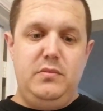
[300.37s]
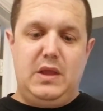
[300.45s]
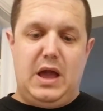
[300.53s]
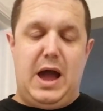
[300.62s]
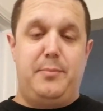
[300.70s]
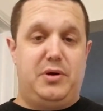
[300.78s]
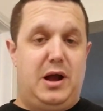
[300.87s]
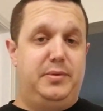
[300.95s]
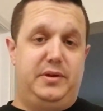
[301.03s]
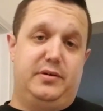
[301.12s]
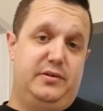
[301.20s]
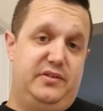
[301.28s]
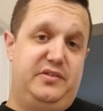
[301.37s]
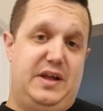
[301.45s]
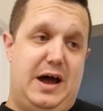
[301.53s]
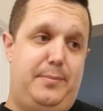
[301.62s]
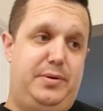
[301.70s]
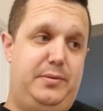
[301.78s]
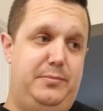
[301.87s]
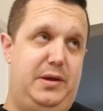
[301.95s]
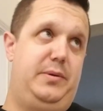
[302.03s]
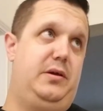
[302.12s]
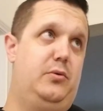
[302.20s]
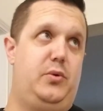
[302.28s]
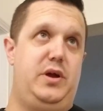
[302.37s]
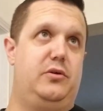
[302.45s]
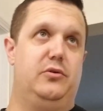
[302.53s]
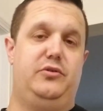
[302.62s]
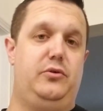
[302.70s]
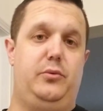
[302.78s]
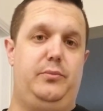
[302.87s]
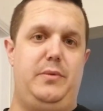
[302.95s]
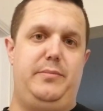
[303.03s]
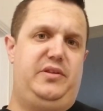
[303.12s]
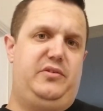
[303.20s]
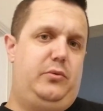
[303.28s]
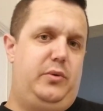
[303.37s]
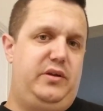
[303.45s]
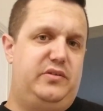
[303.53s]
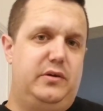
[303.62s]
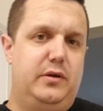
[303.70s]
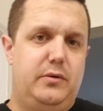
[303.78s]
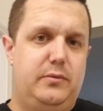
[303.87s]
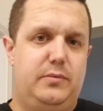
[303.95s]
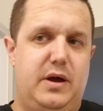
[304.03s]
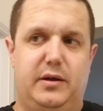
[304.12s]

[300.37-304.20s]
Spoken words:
I probably could stop maybe a week or two, maybe 2 weeks ago.